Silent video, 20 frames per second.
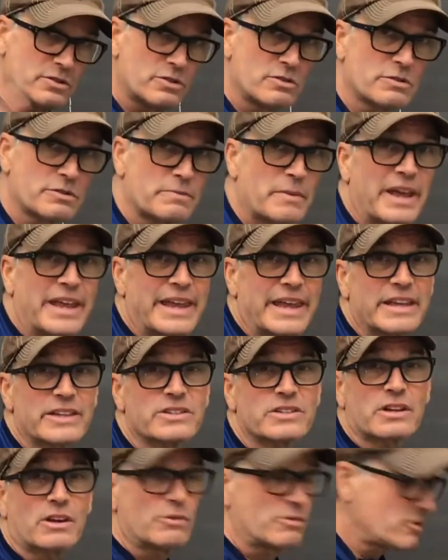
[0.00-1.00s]
as my hand's
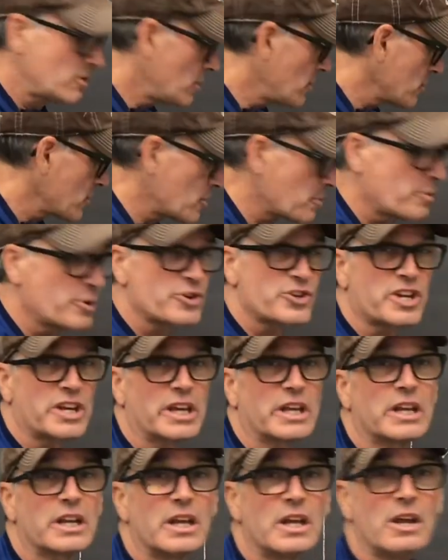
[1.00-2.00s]
no longer pushing it,
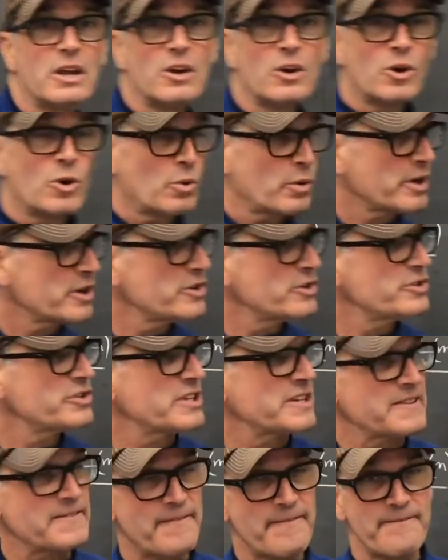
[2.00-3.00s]
we're going to use
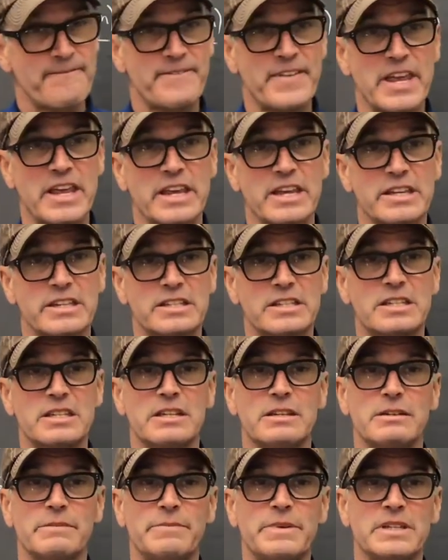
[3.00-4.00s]
this
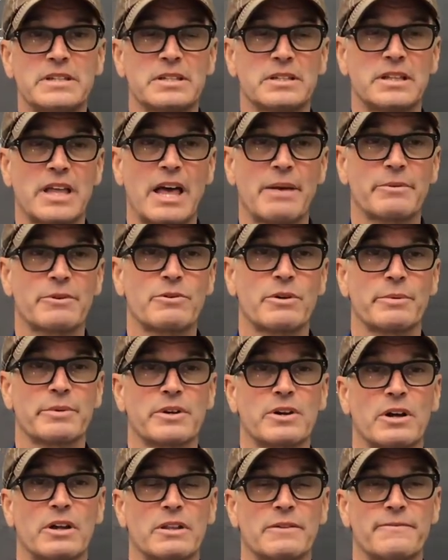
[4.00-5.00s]
fancy piece of lab equipment
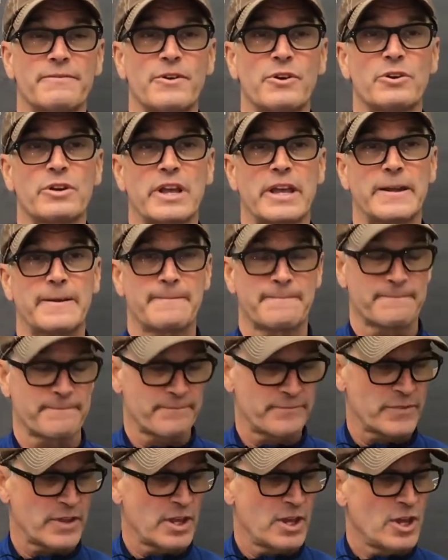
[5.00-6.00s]
called a photogate.
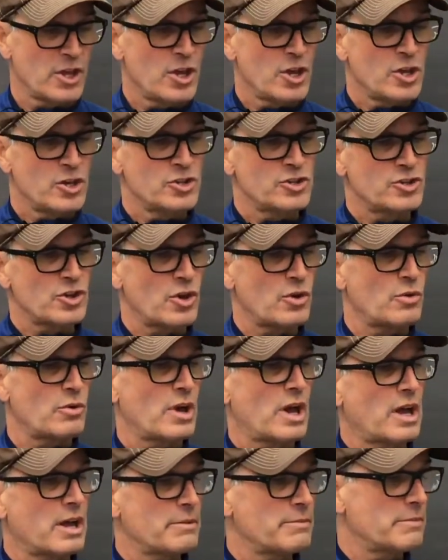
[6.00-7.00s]

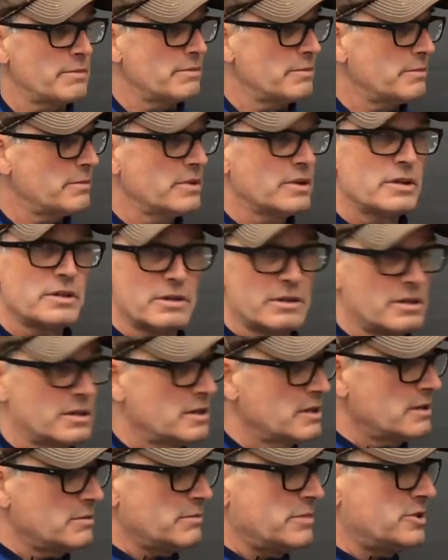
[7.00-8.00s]
So,
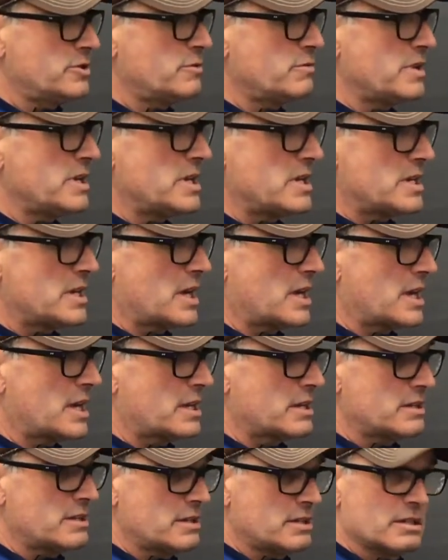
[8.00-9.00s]
between
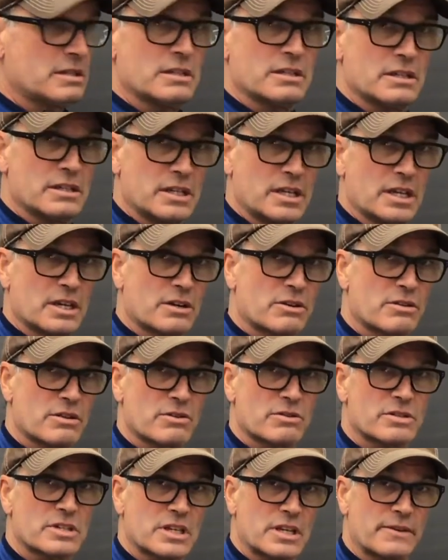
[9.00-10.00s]
here,
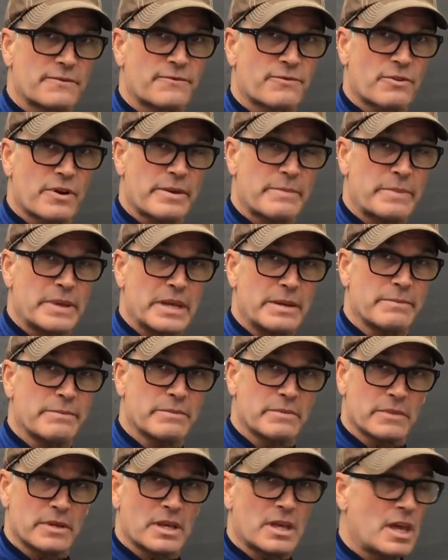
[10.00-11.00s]
there's an infrared beam,
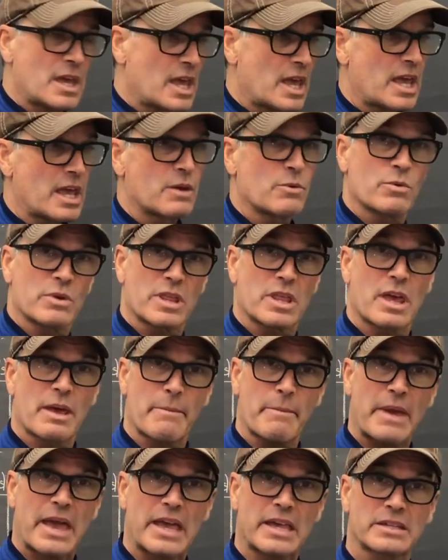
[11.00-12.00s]
and when that
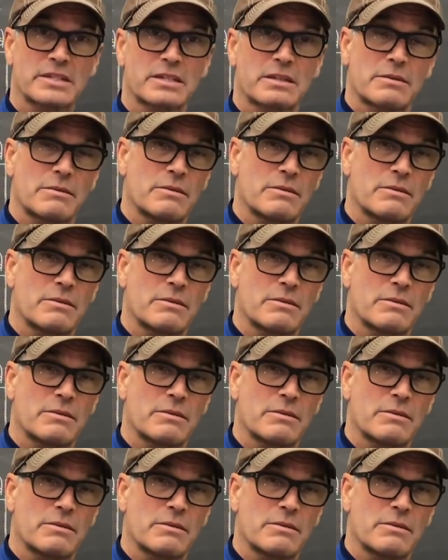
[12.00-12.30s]
mass